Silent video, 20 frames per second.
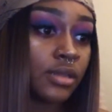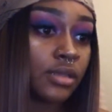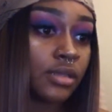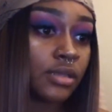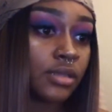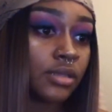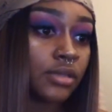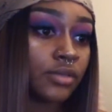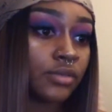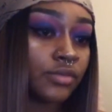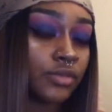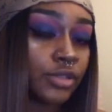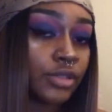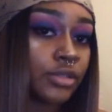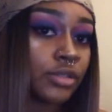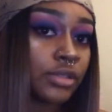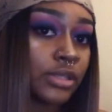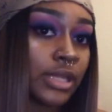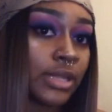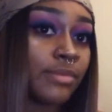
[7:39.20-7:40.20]
real,
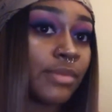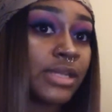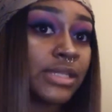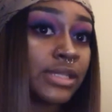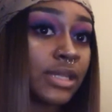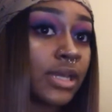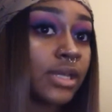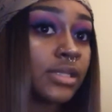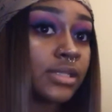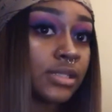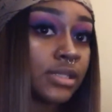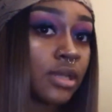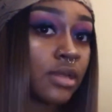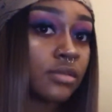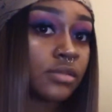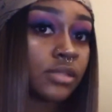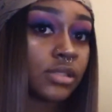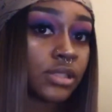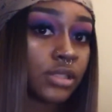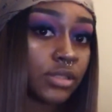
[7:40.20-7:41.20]
like, my dad
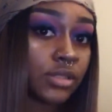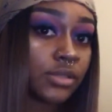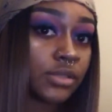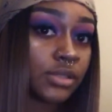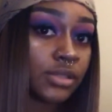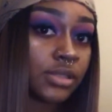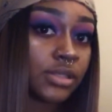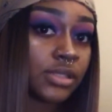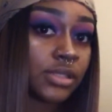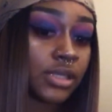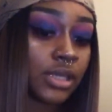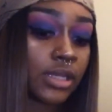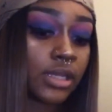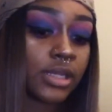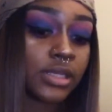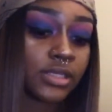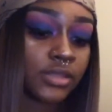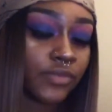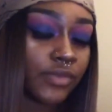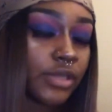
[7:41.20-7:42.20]
sounds serious, like
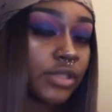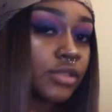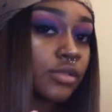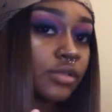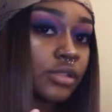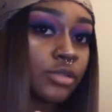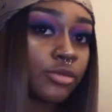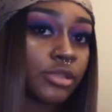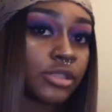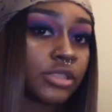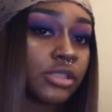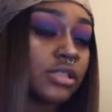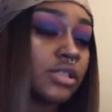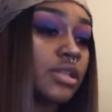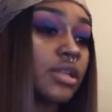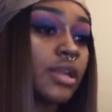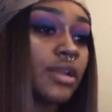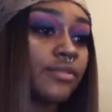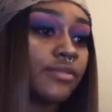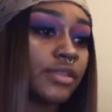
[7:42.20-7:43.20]
his facial expressions
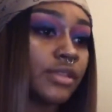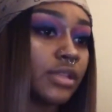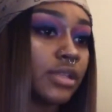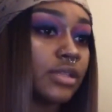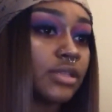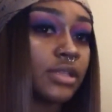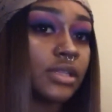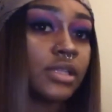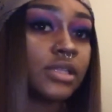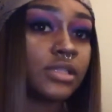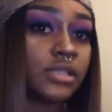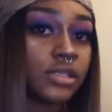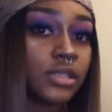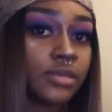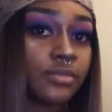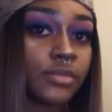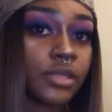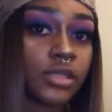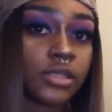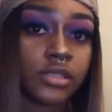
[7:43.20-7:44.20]
and everything, like he
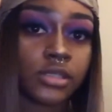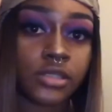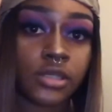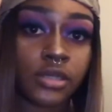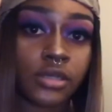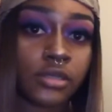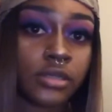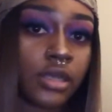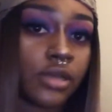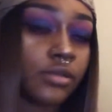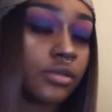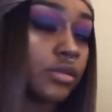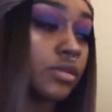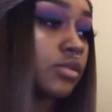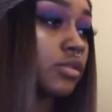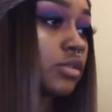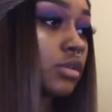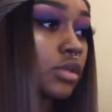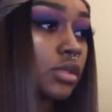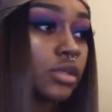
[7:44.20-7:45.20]
seemed concerned I was on
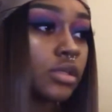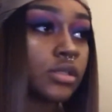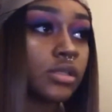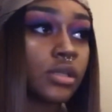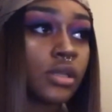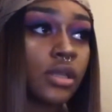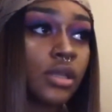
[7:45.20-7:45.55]
drugs